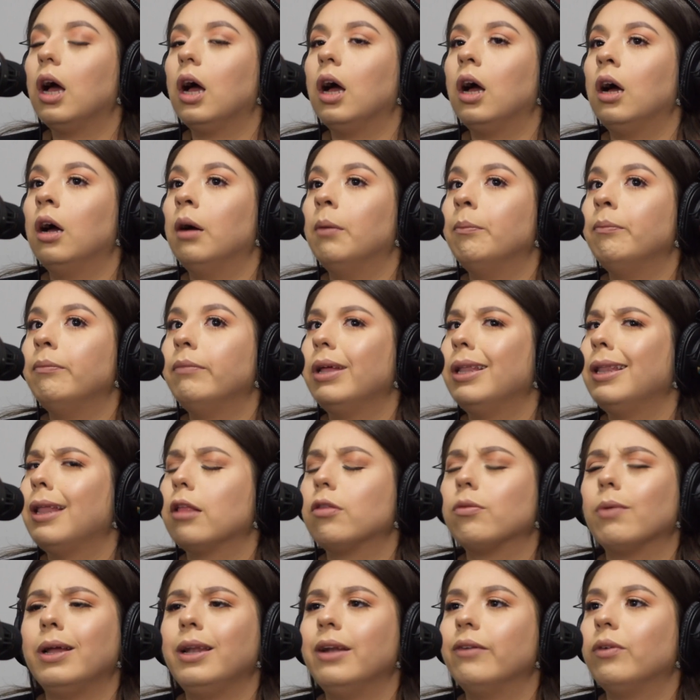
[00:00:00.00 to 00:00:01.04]
And
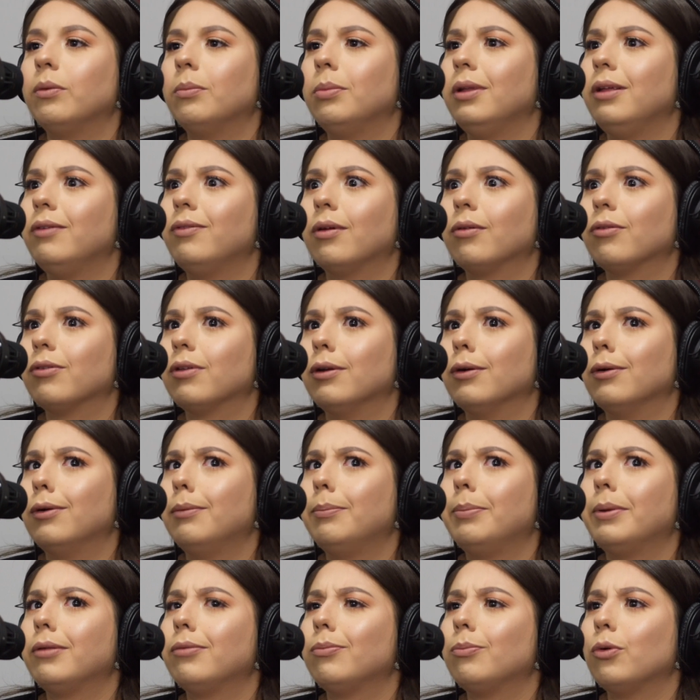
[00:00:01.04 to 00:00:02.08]
that's why I never believed I was gonna go
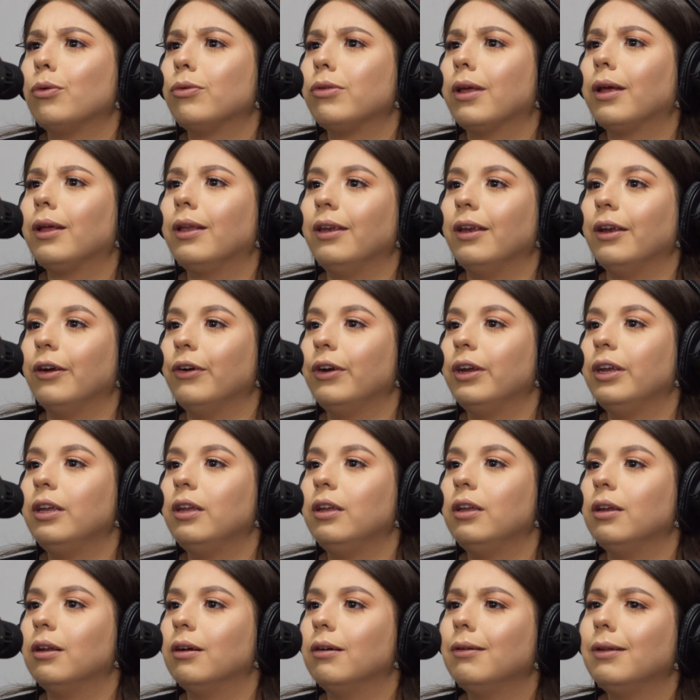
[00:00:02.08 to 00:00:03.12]
to post-secondary. You
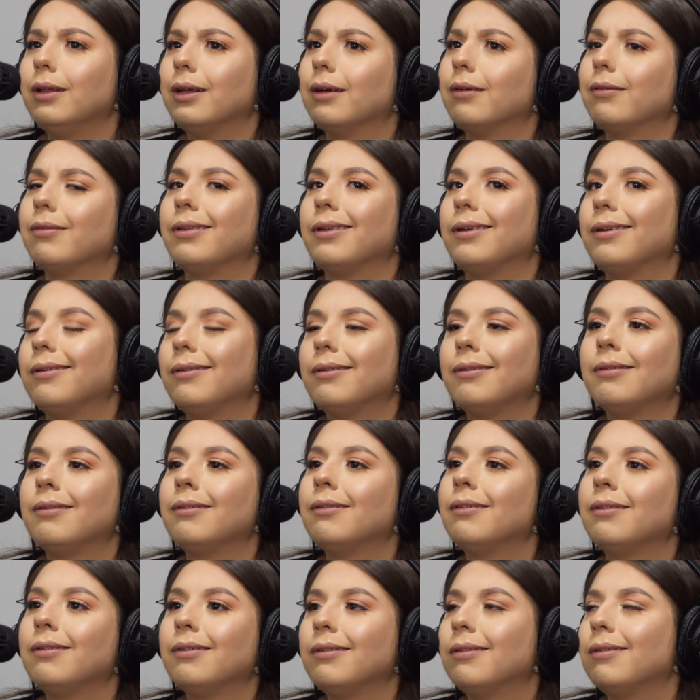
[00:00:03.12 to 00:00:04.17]
know, like I was like,
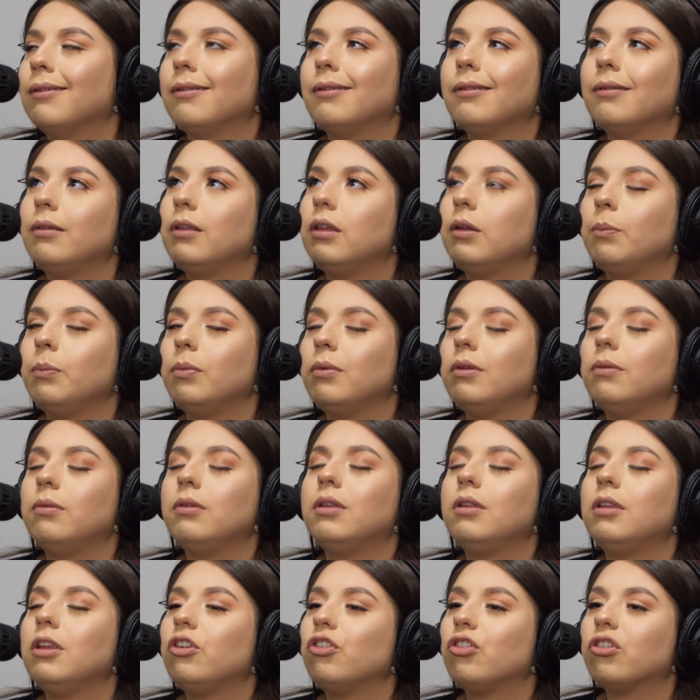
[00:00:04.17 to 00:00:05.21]

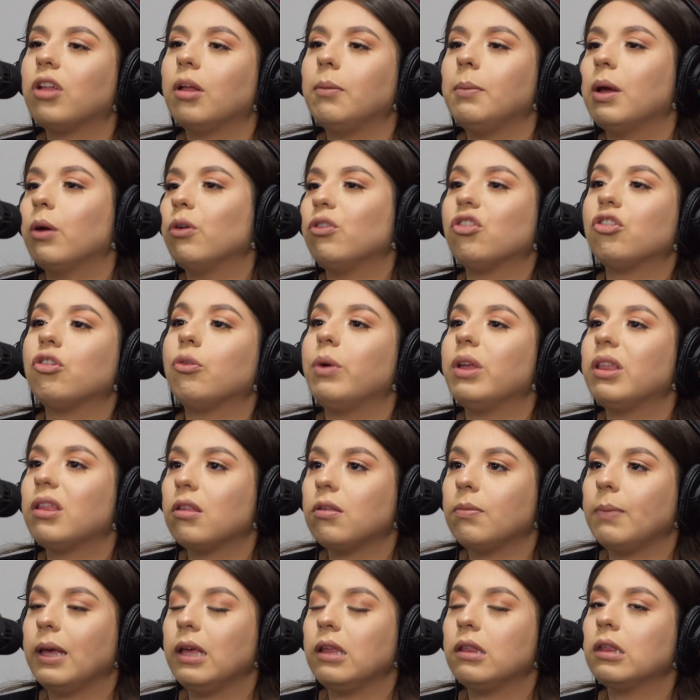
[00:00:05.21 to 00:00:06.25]
teachers tell me I was just a waste of
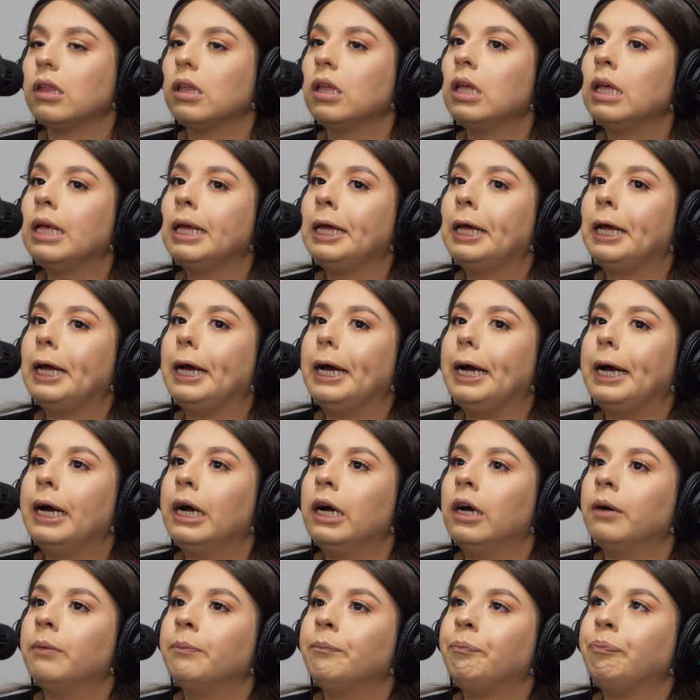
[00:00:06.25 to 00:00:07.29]
space.
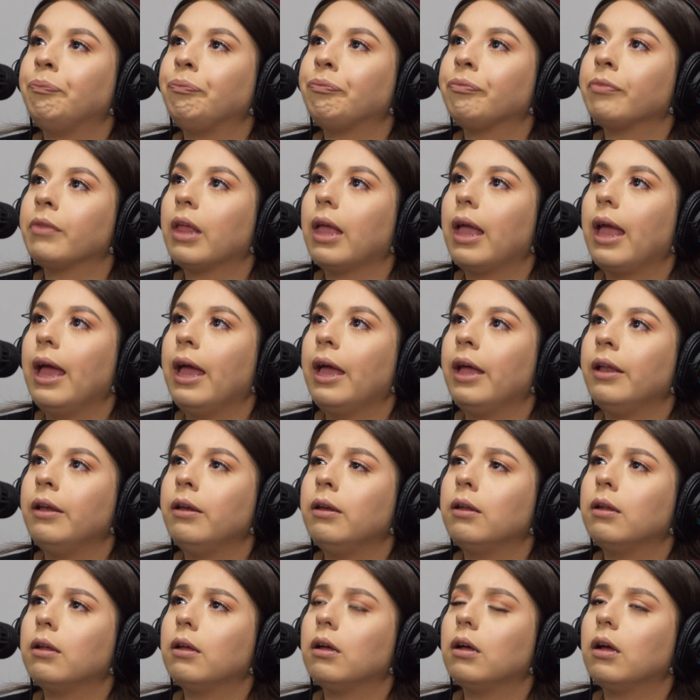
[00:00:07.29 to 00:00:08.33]

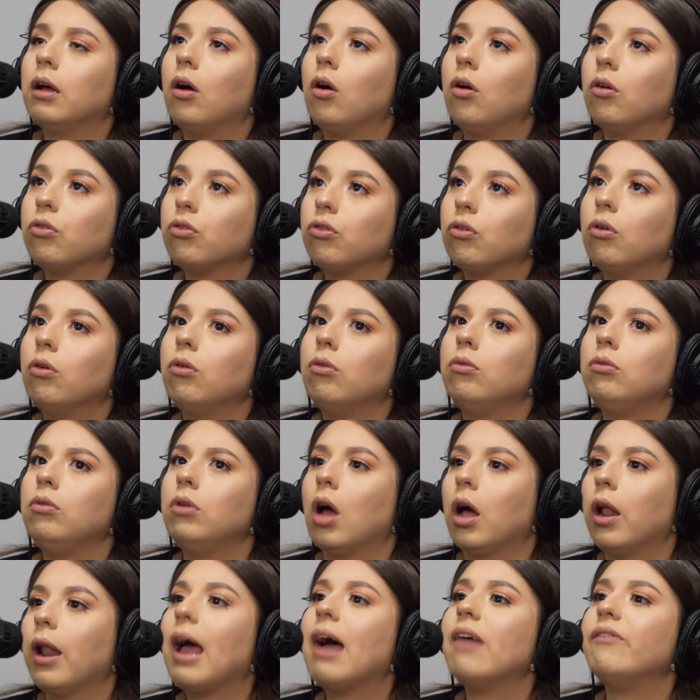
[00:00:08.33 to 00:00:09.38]
And also
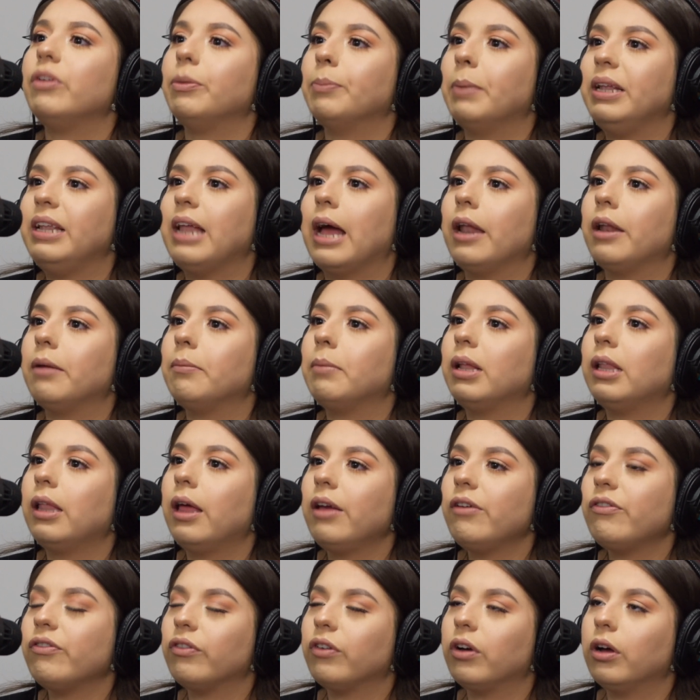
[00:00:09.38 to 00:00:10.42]
not having my dad in my
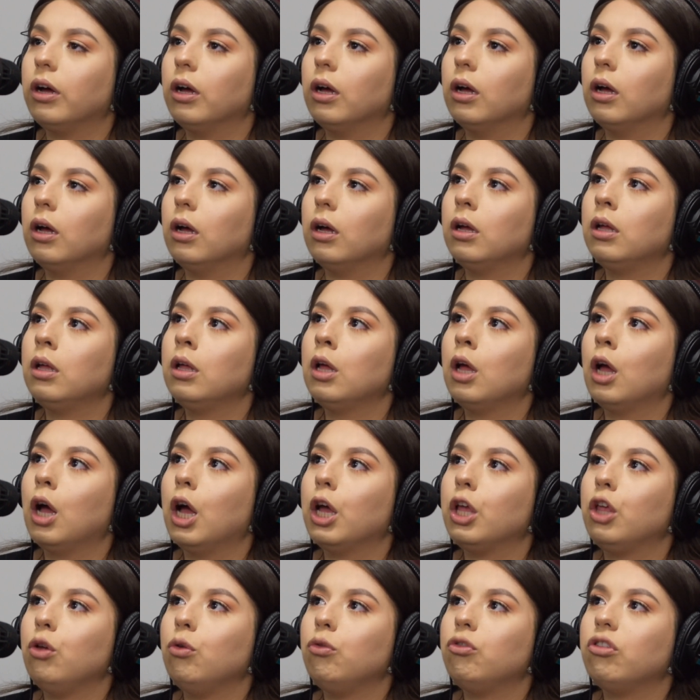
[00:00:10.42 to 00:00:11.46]
life, a
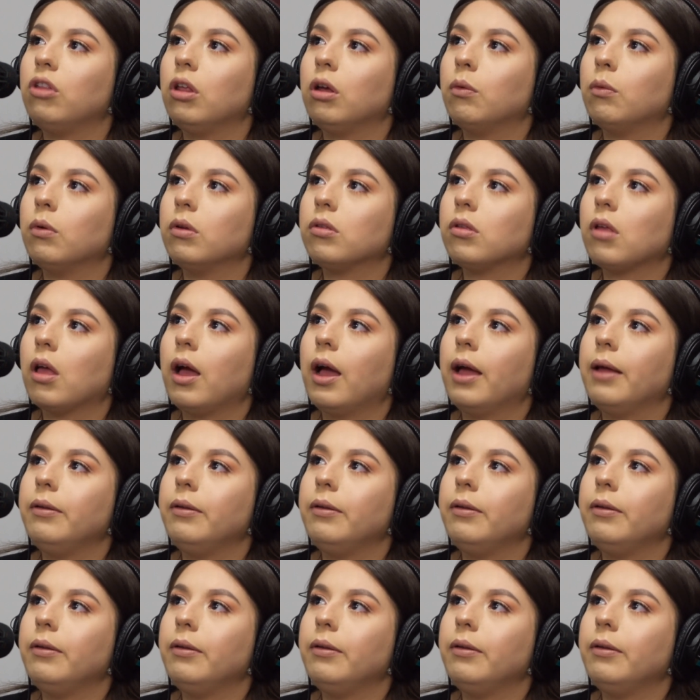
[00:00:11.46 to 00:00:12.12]
huge thing was